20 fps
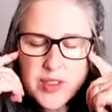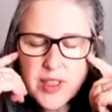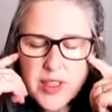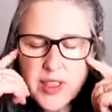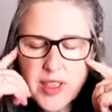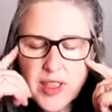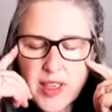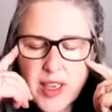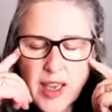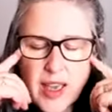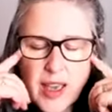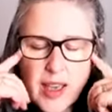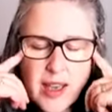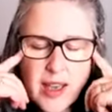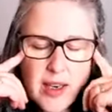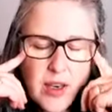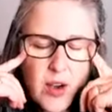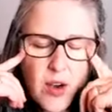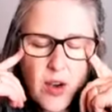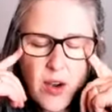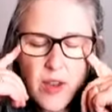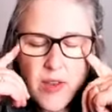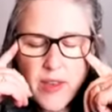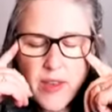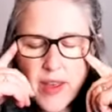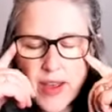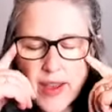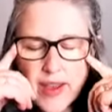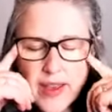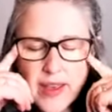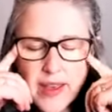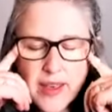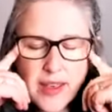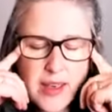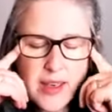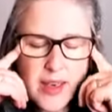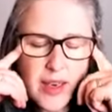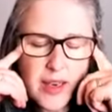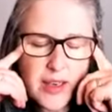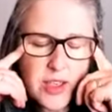again on that
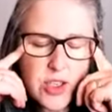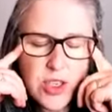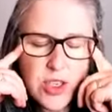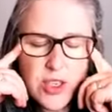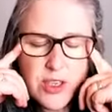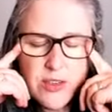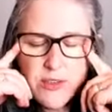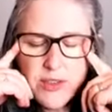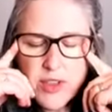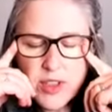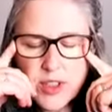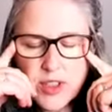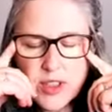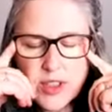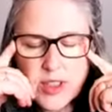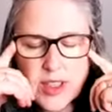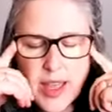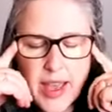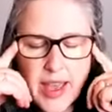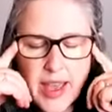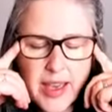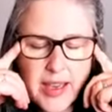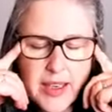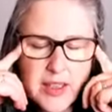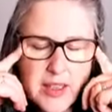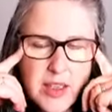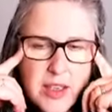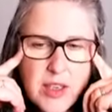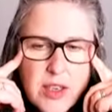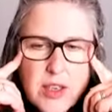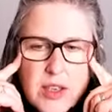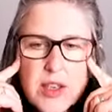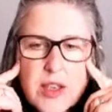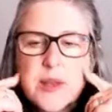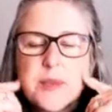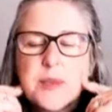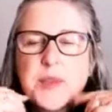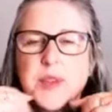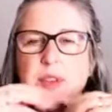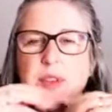connection of your leg to your
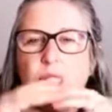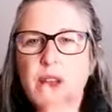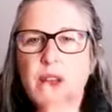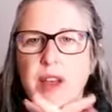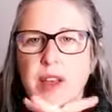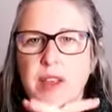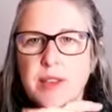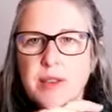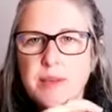hip socket.